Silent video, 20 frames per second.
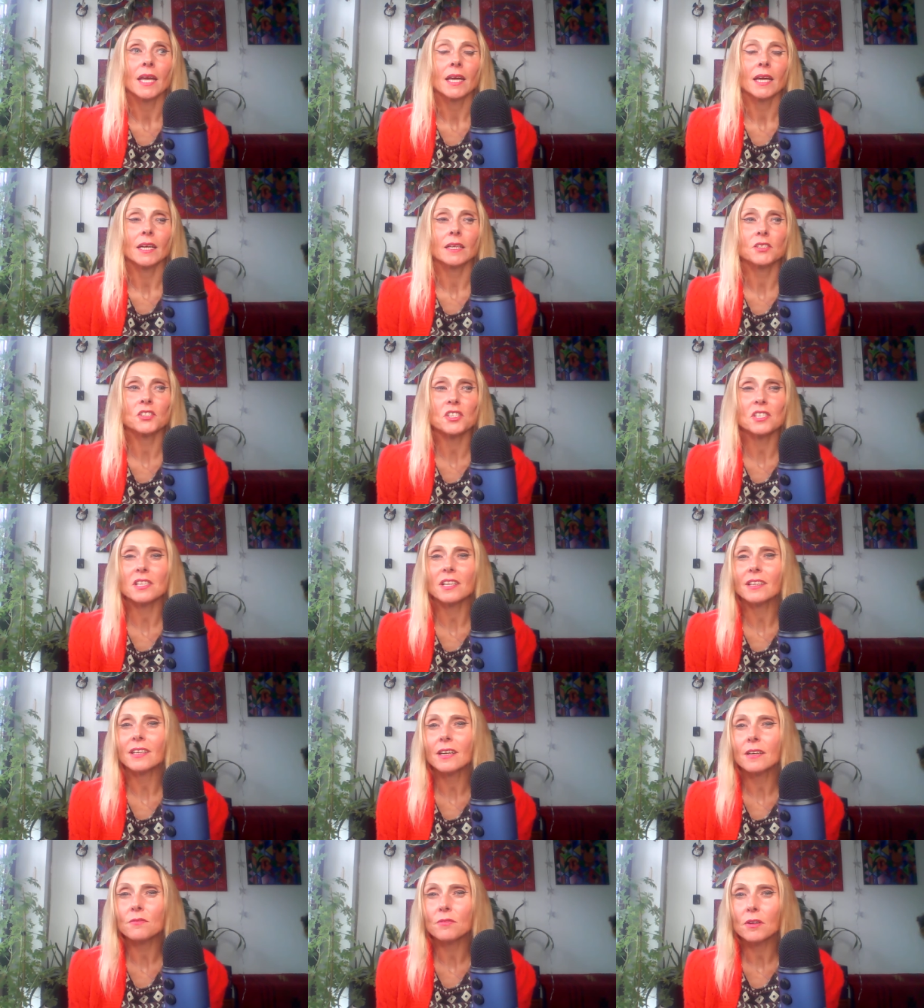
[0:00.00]
and just
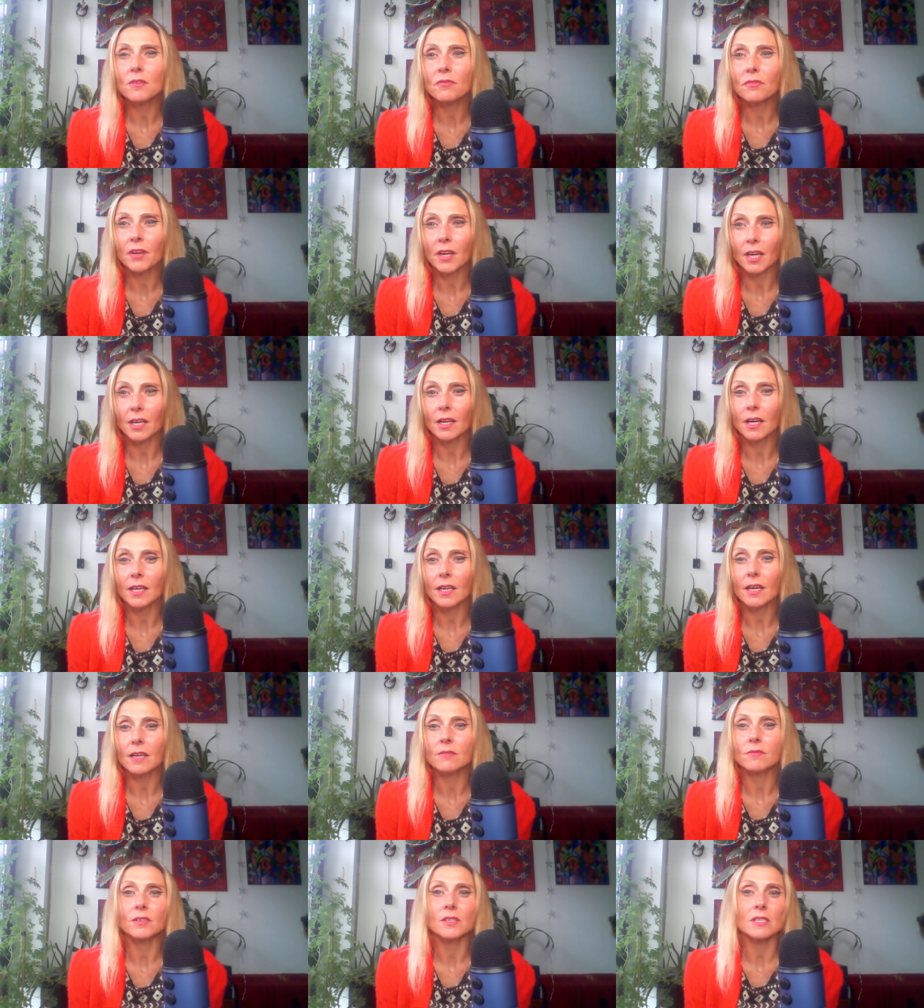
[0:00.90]
like everything, like
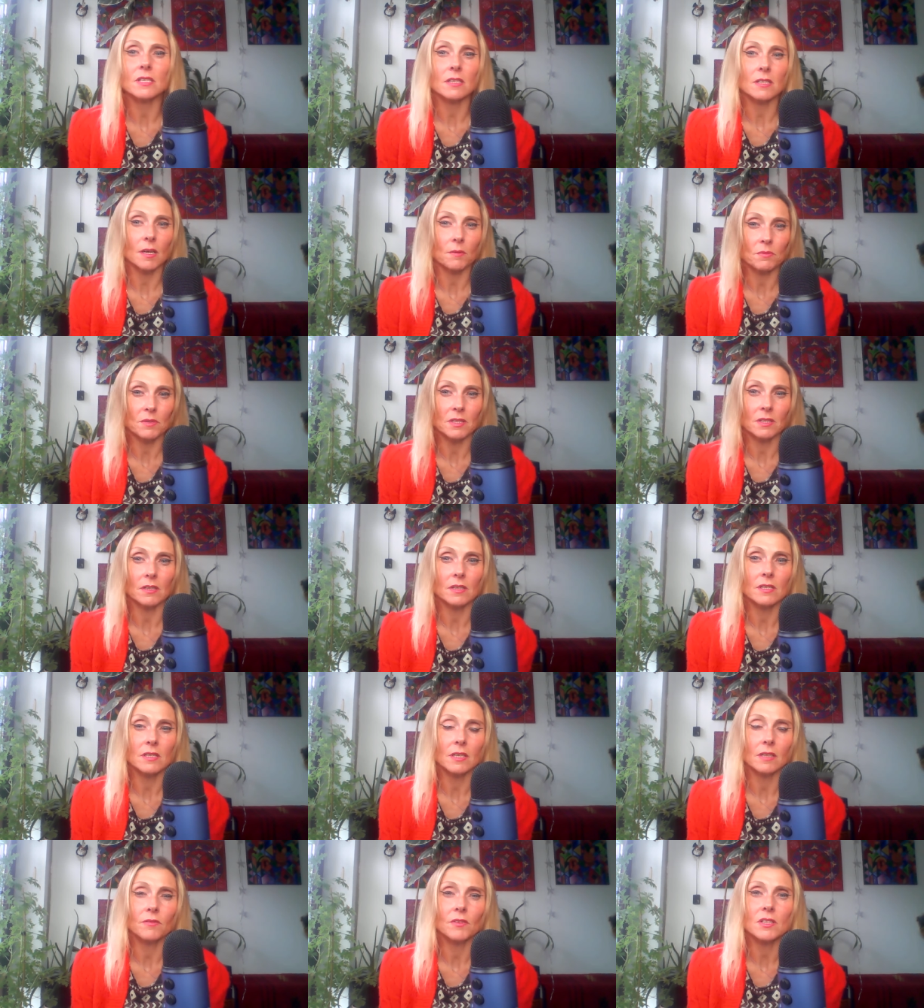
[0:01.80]
every
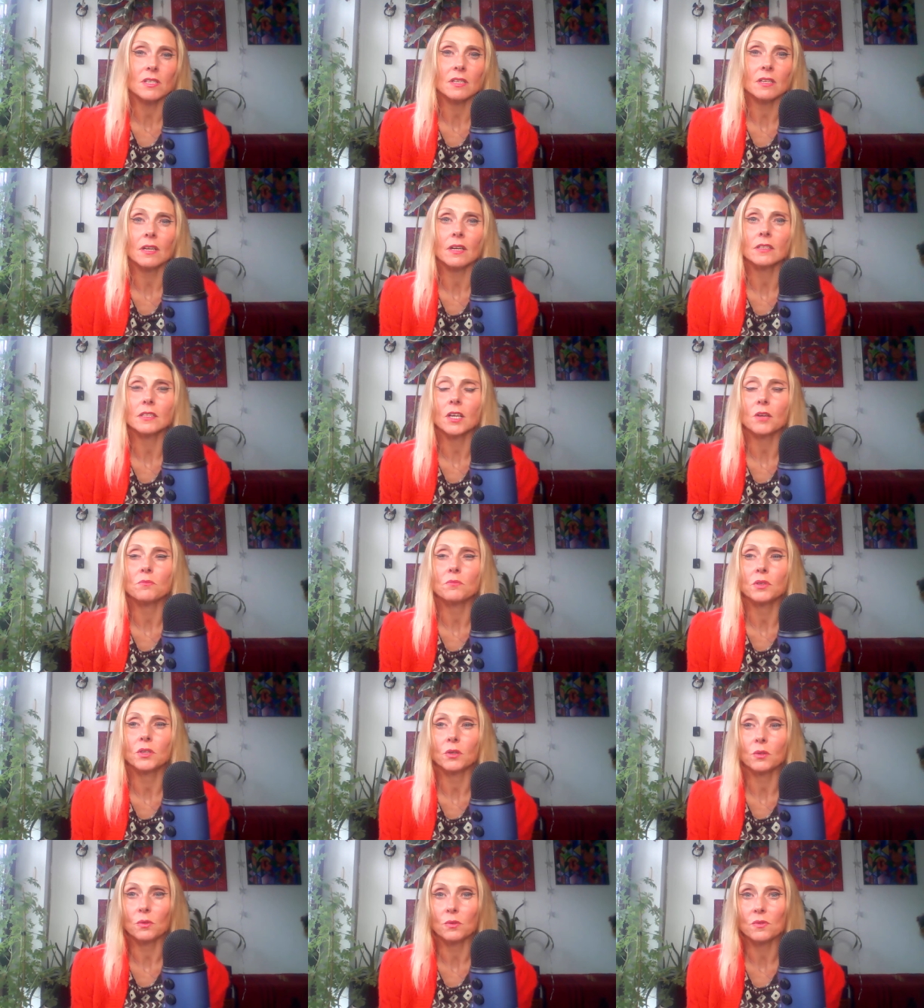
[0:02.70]
substance, if it's not
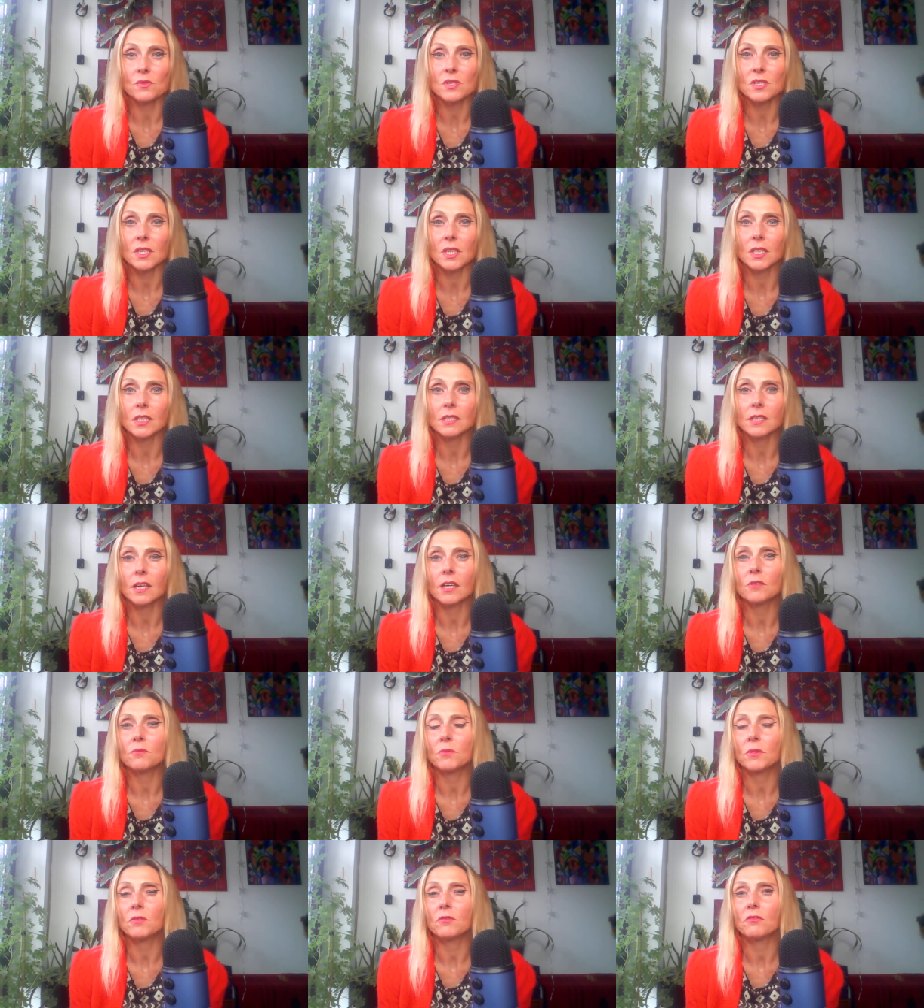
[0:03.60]
abused, it
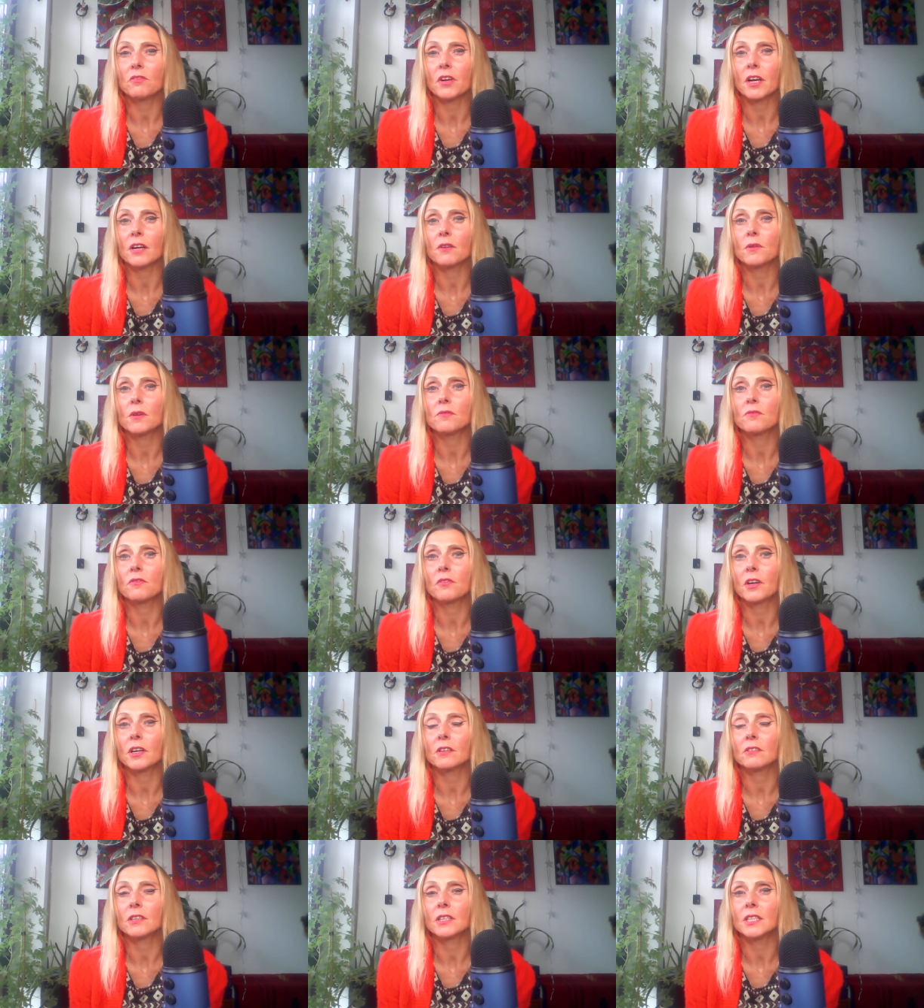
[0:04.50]
can be very
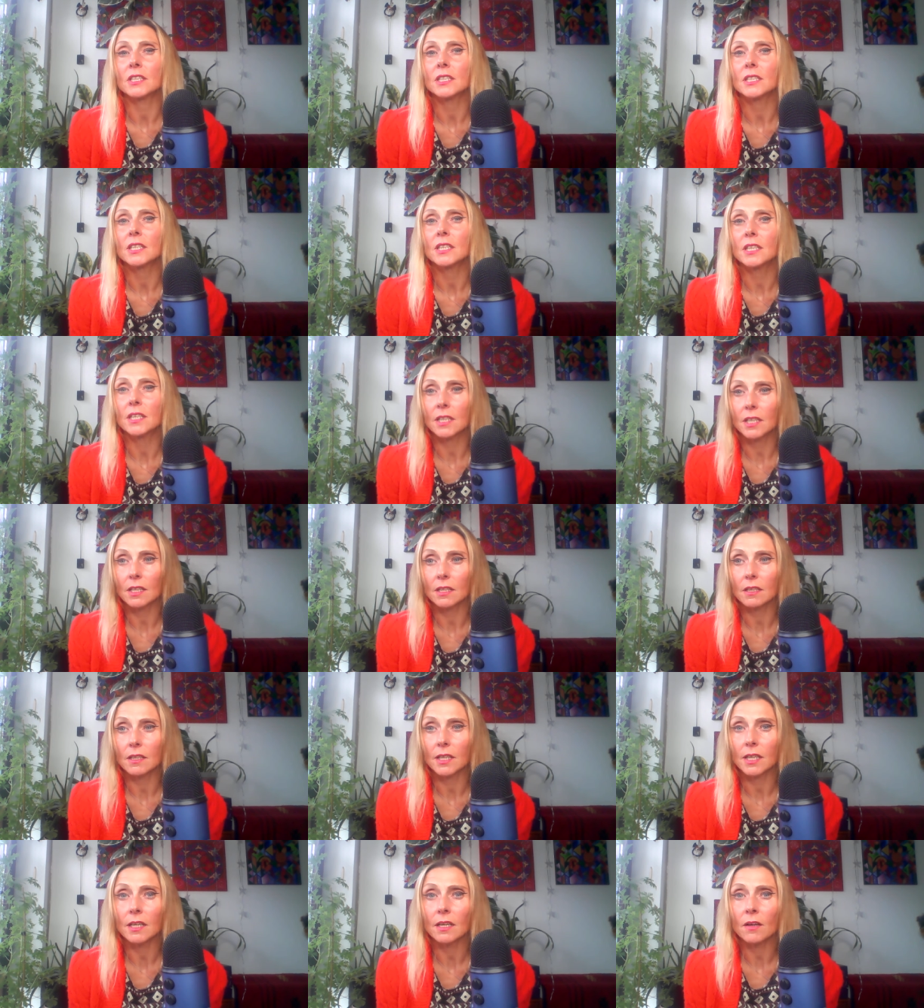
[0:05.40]
very
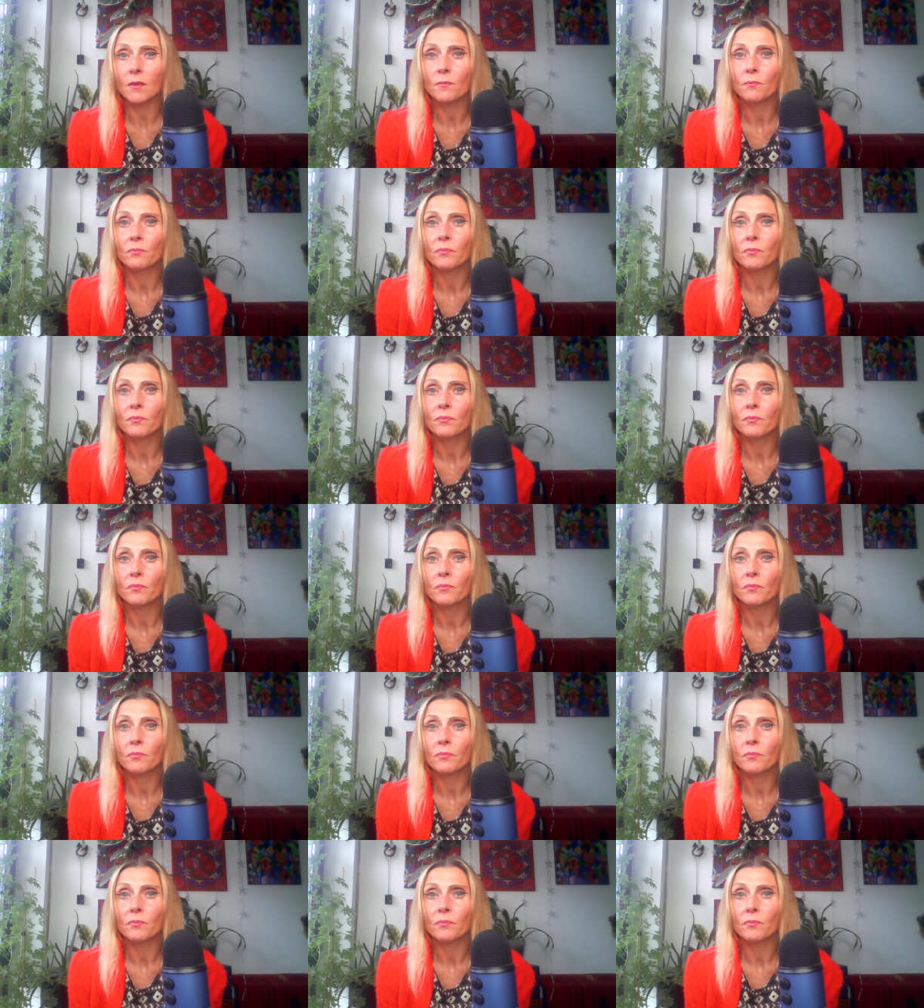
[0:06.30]
healing